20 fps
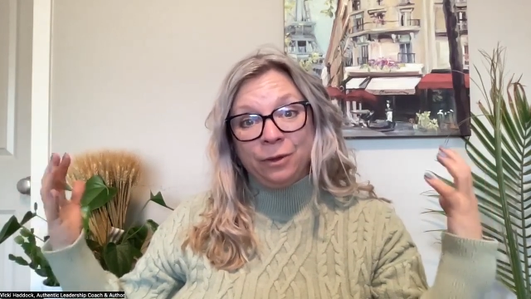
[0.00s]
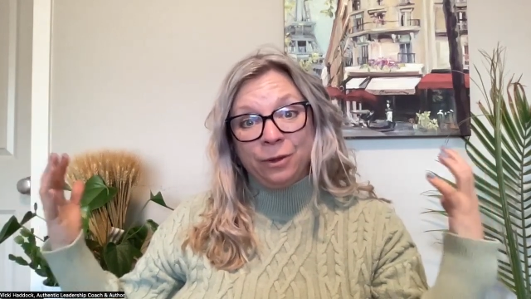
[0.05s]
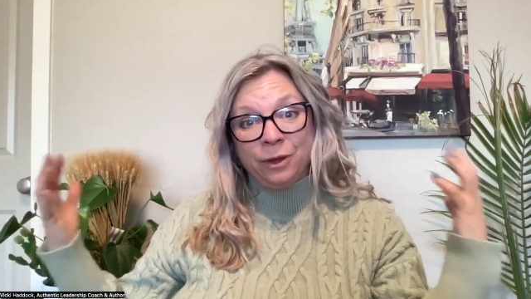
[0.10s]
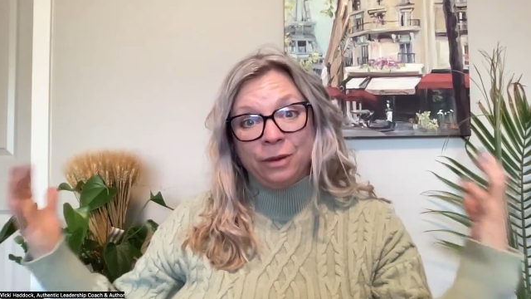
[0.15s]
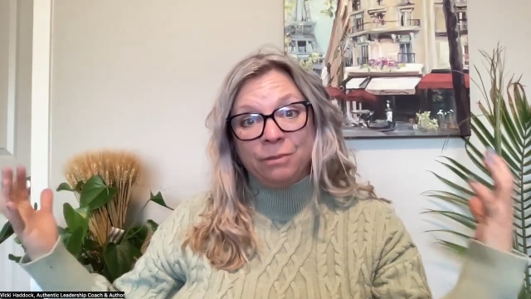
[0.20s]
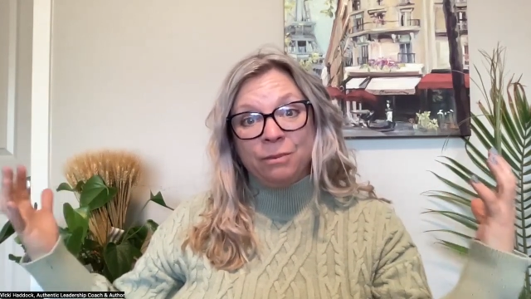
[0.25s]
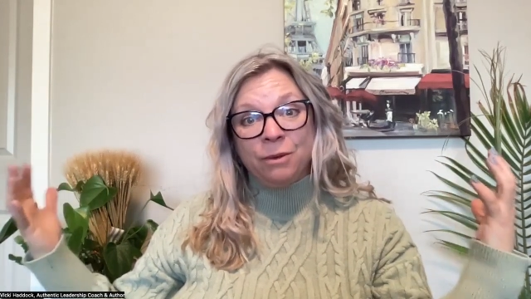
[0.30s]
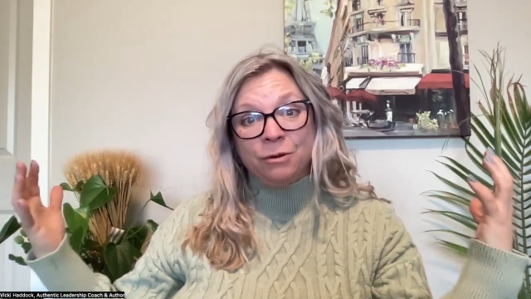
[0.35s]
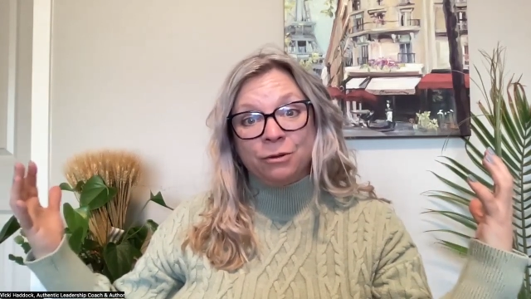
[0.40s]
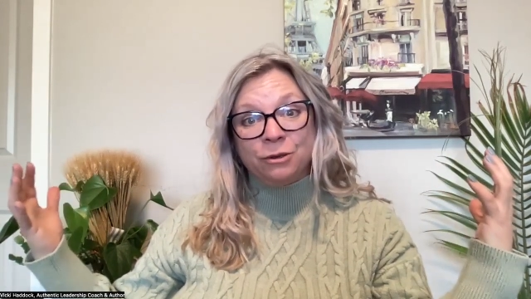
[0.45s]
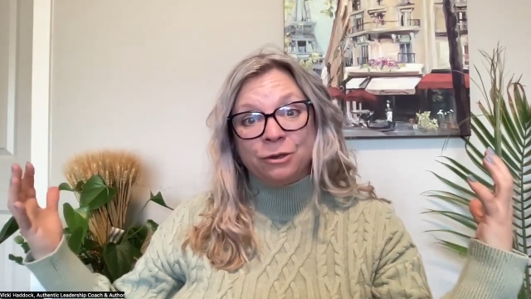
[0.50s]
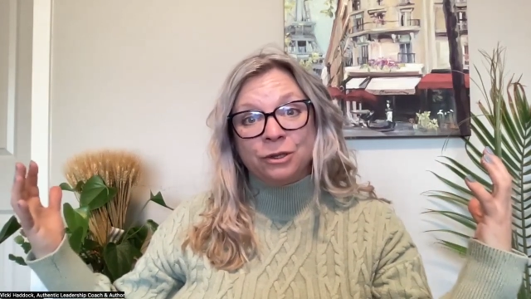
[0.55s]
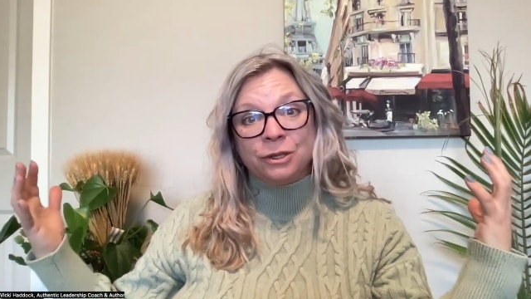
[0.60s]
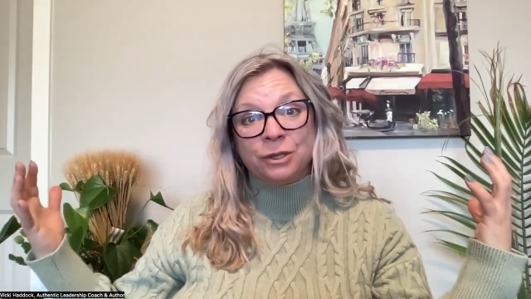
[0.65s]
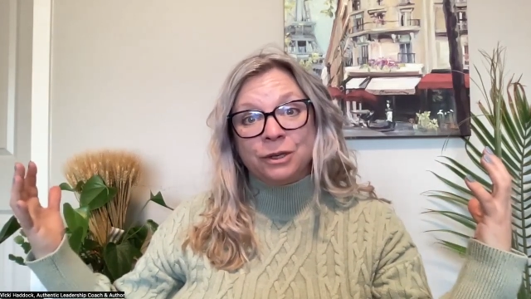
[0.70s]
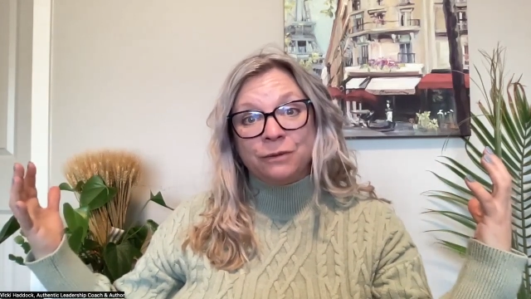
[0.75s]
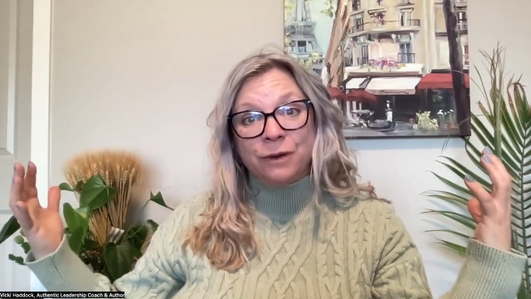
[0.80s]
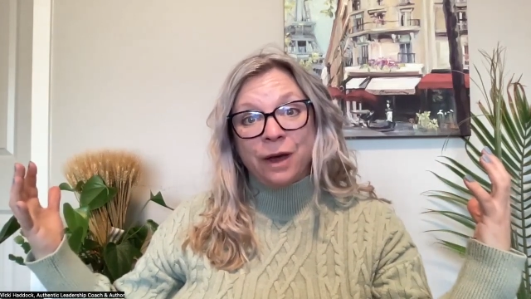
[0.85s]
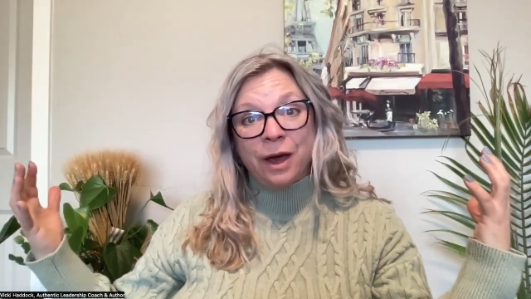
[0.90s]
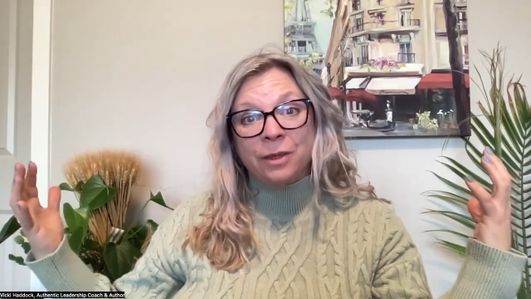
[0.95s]
the
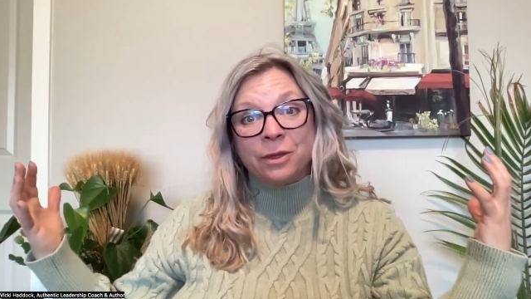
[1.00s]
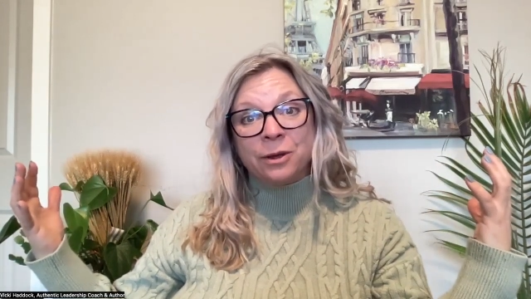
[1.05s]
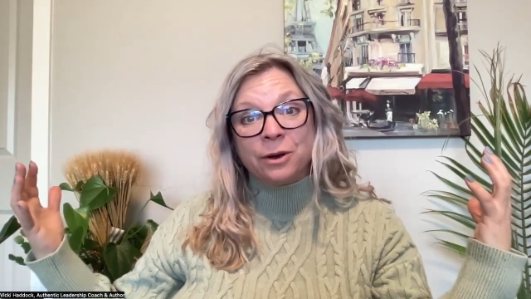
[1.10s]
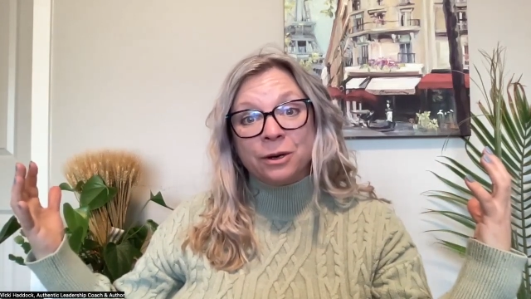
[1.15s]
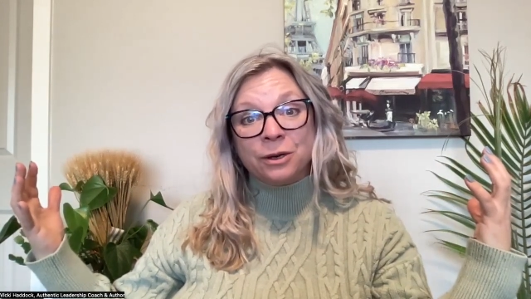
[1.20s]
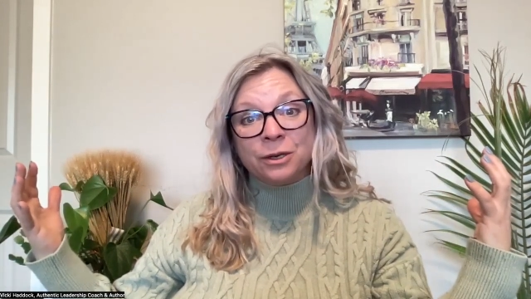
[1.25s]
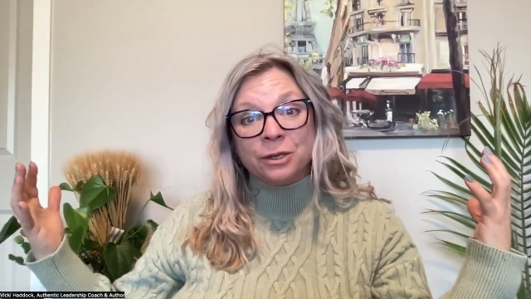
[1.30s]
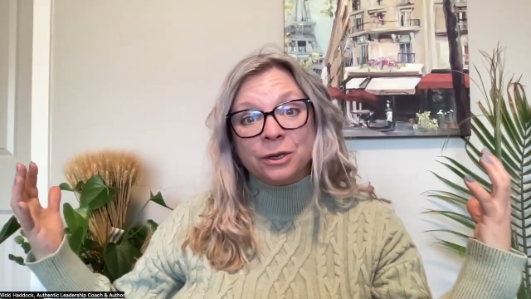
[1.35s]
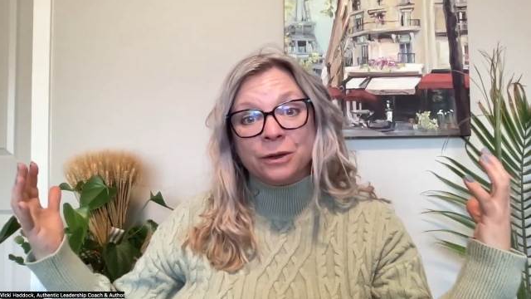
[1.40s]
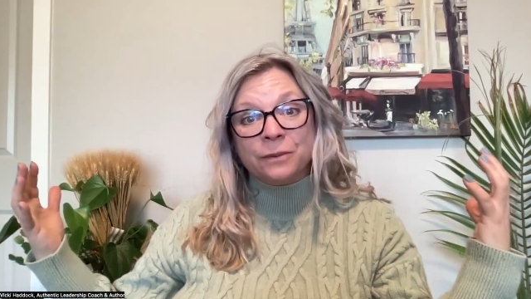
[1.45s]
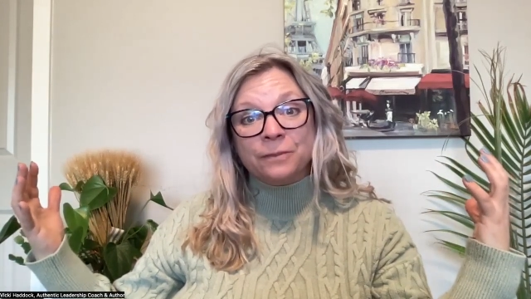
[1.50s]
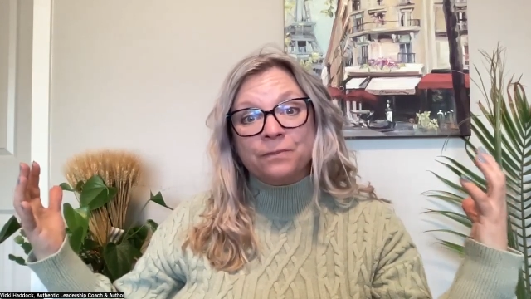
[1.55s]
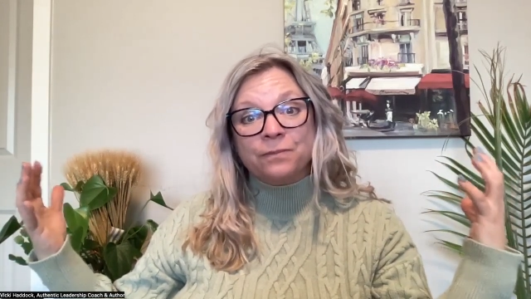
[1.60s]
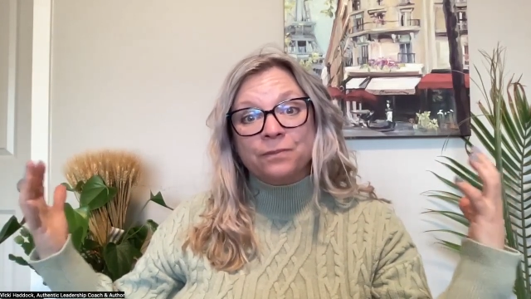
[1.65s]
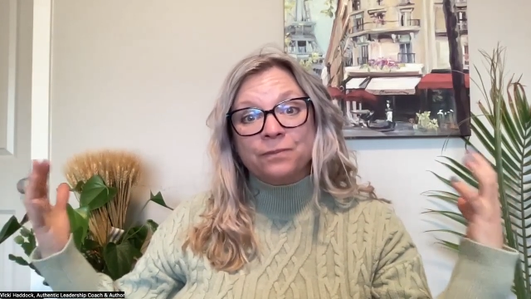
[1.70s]
emotions of others.